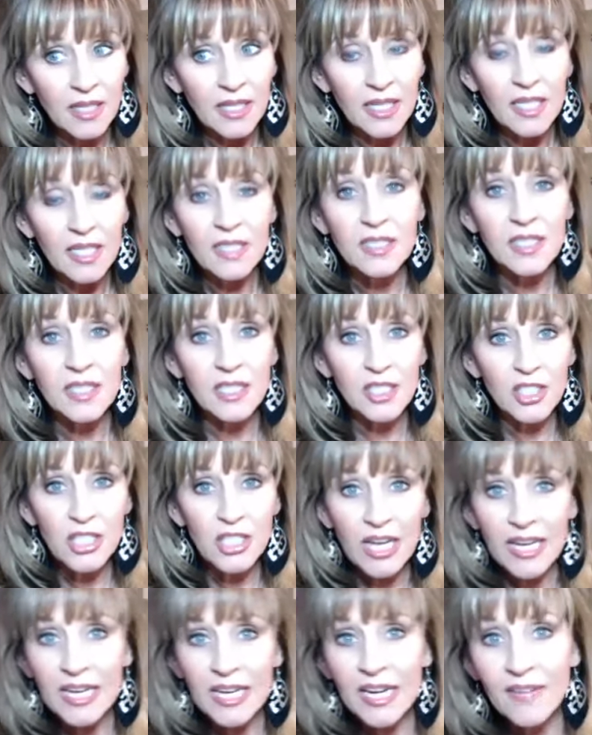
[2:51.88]
is going to
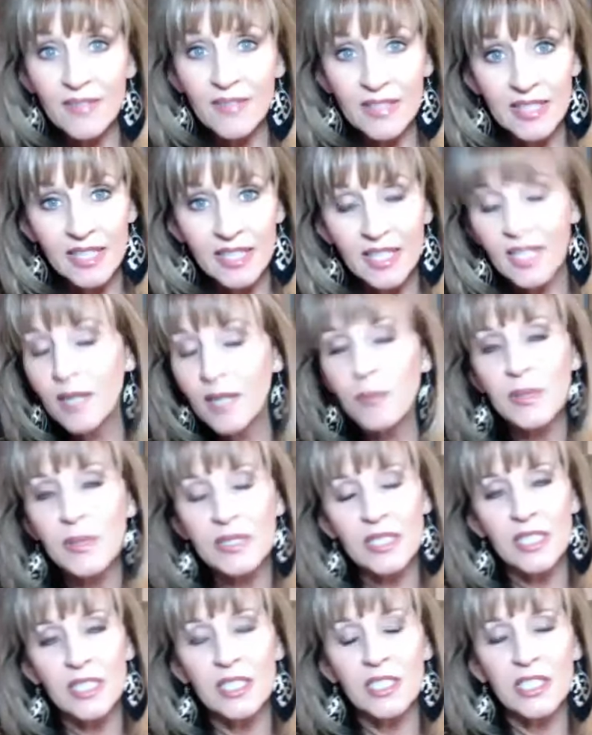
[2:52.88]
shake everything up. It's
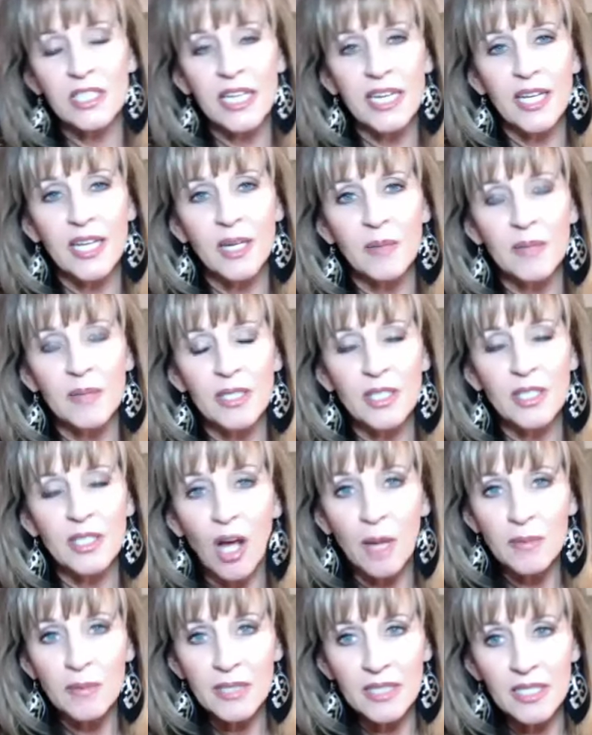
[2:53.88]
going to shake up the
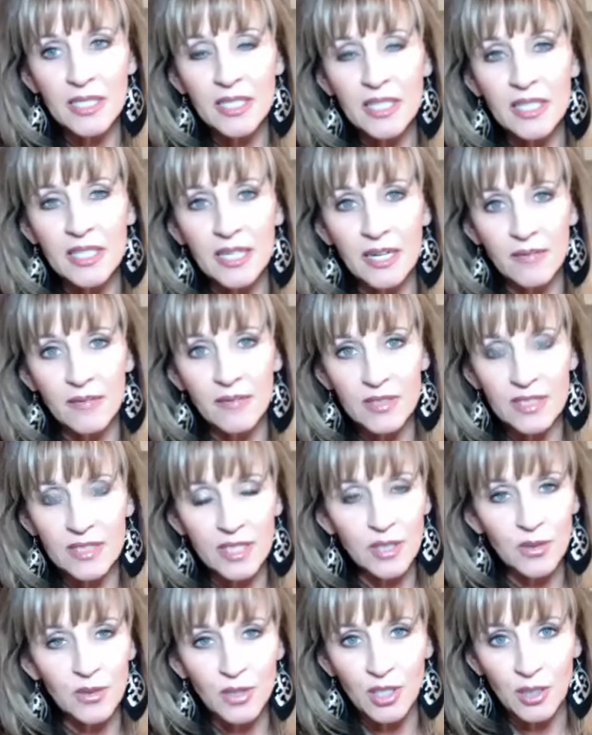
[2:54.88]
top 10 in every
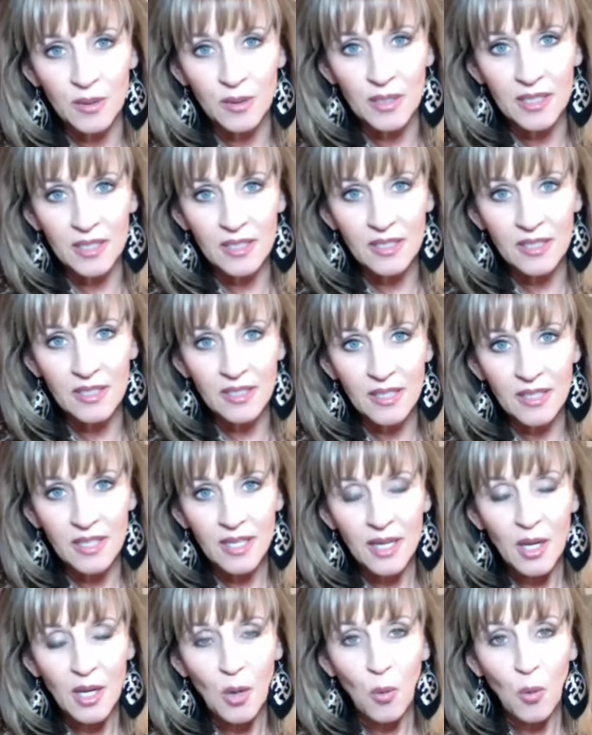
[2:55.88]
single unit.
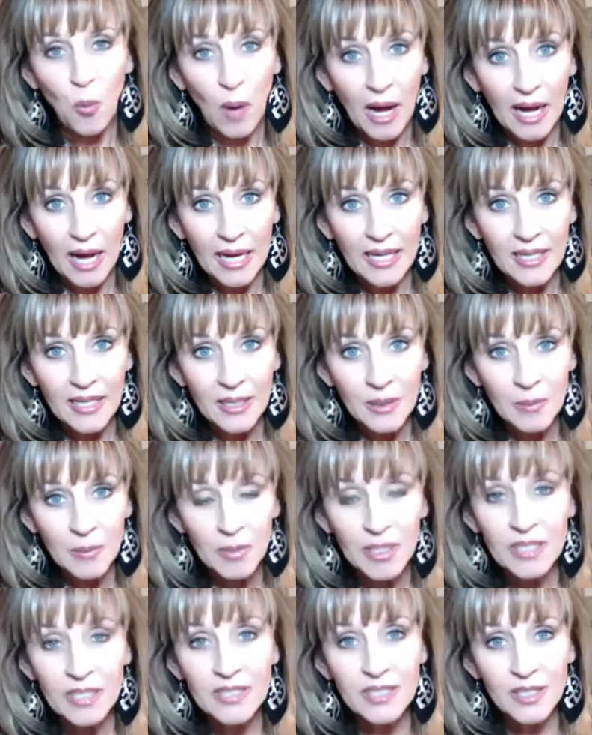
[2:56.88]
Why?
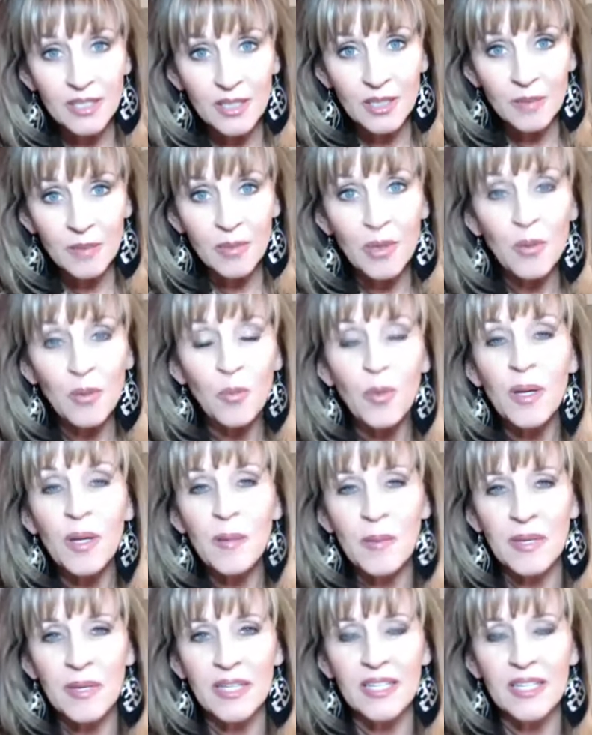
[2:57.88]
Because they're going to be
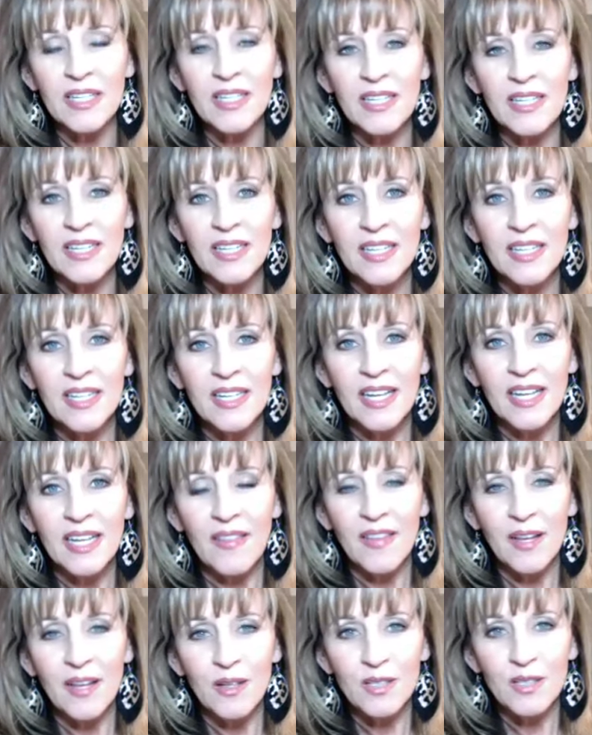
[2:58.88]
women
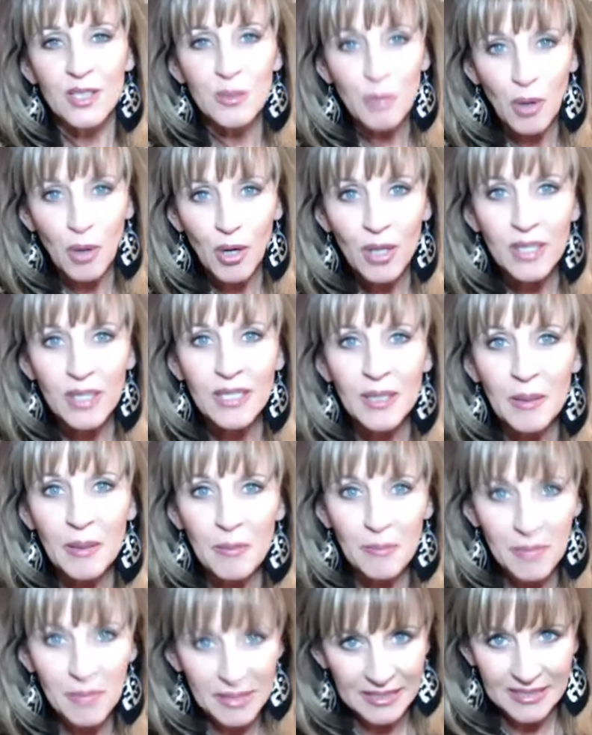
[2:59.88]
that are smart
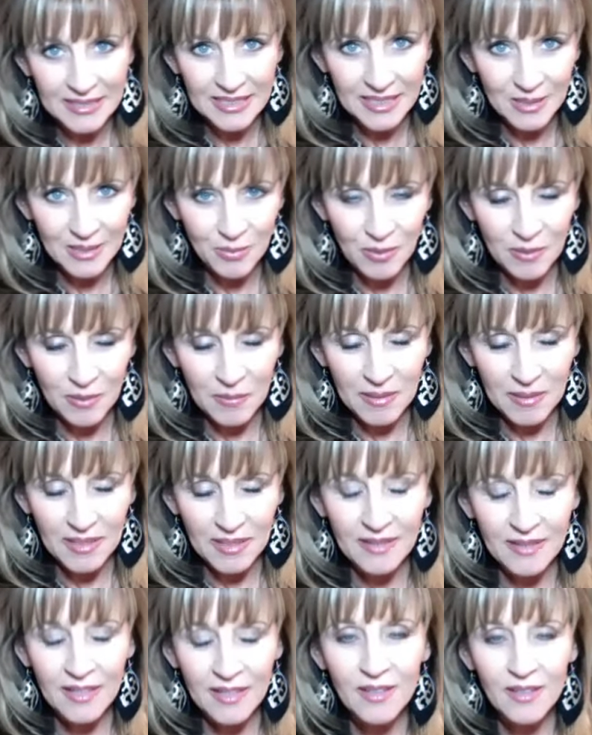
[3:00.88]
business women
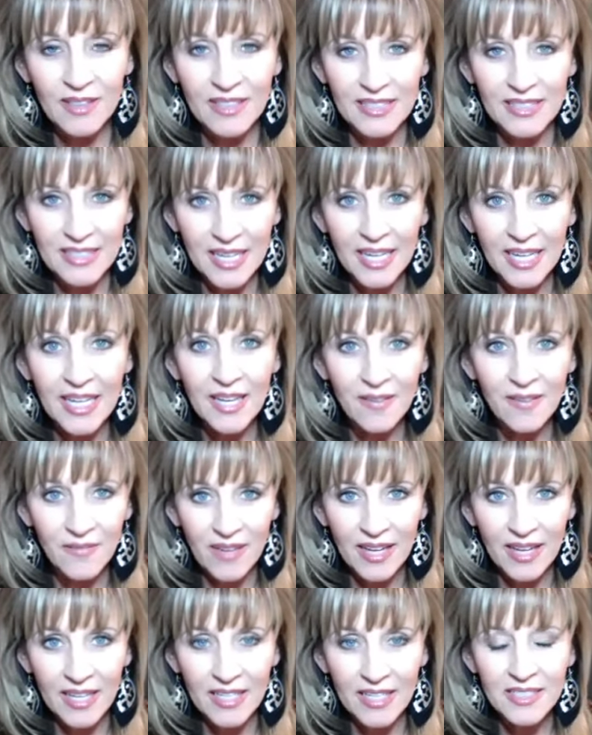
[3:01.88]
that are going to take
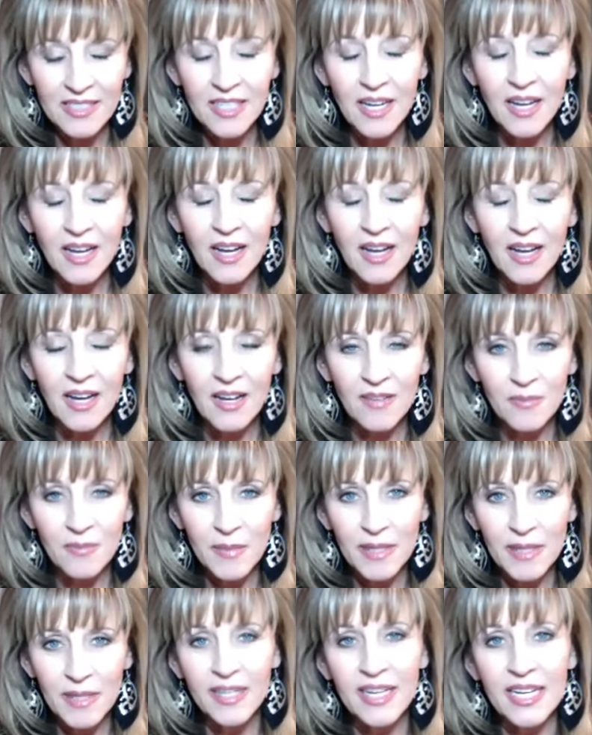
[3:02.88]
advantage of
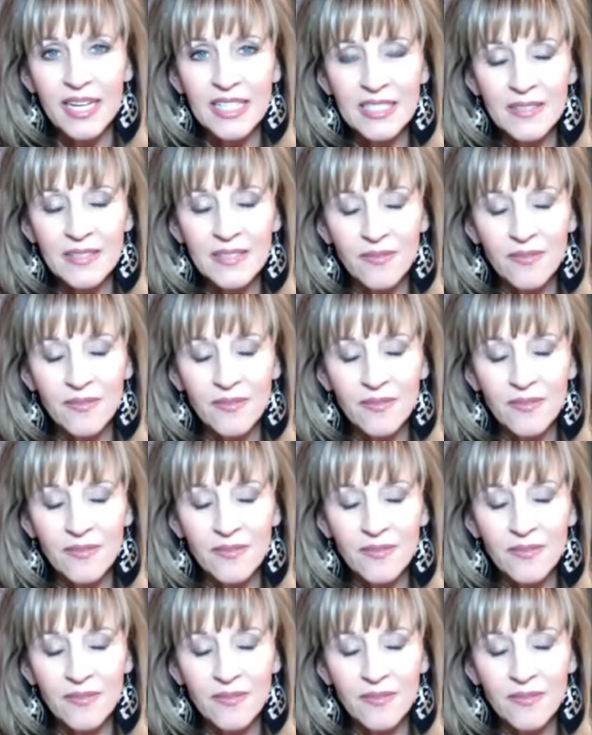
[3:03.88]
Mary Kay's